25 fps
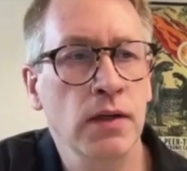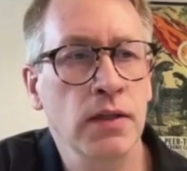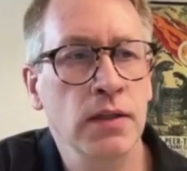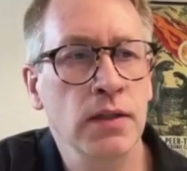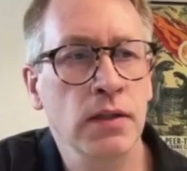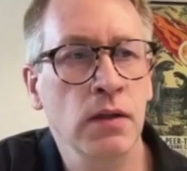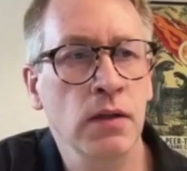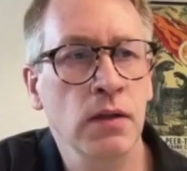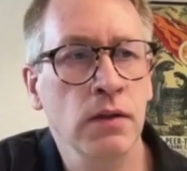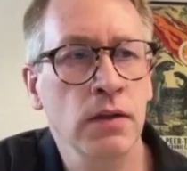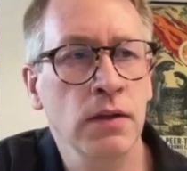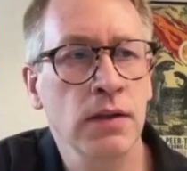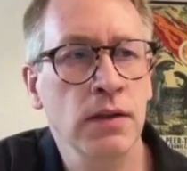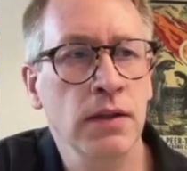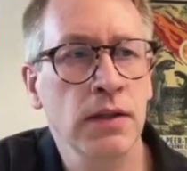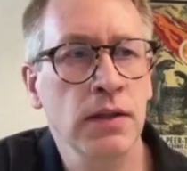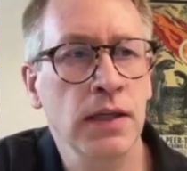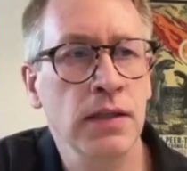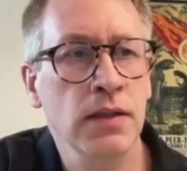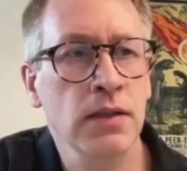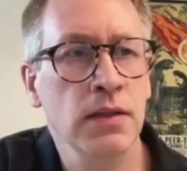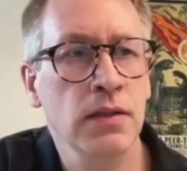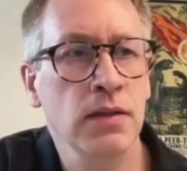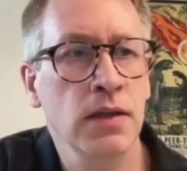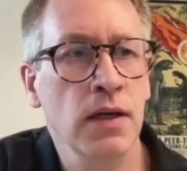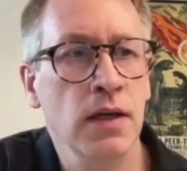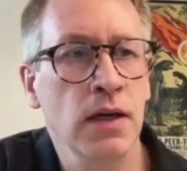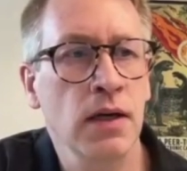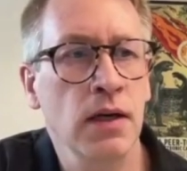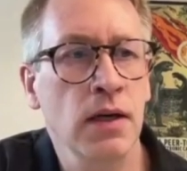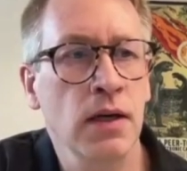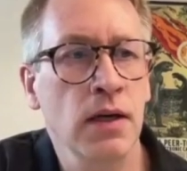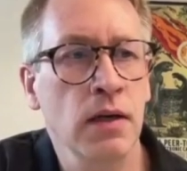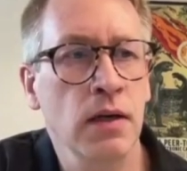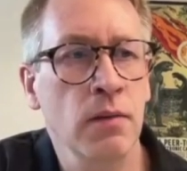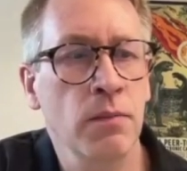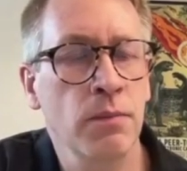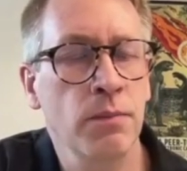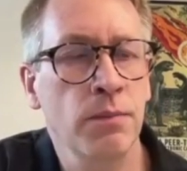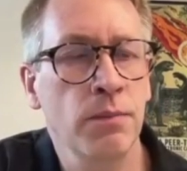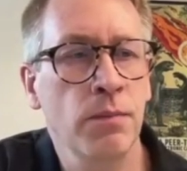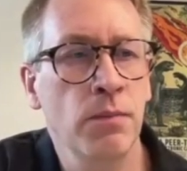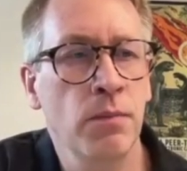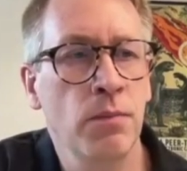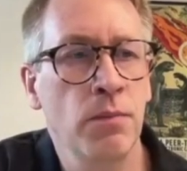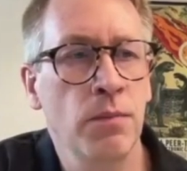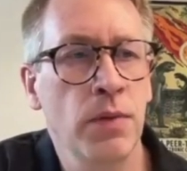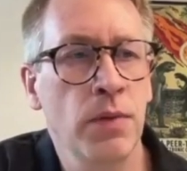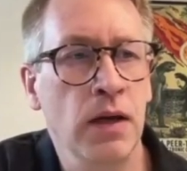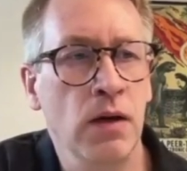It's not necessarily a
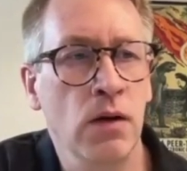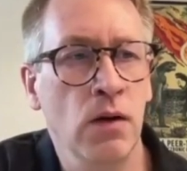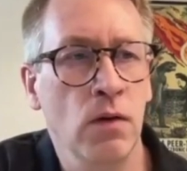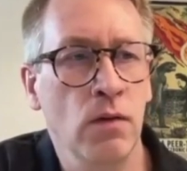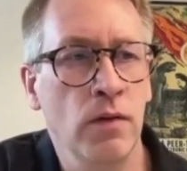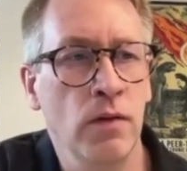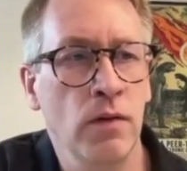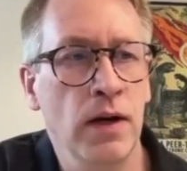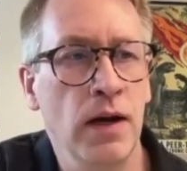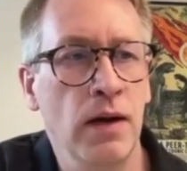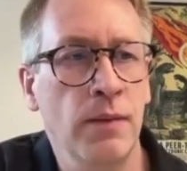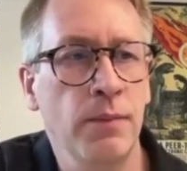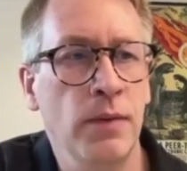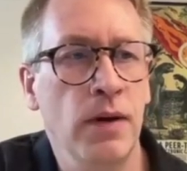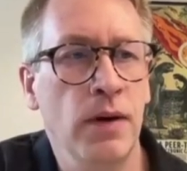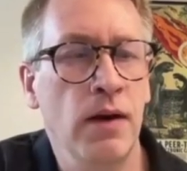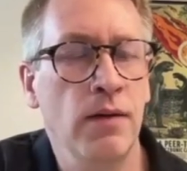big overlap.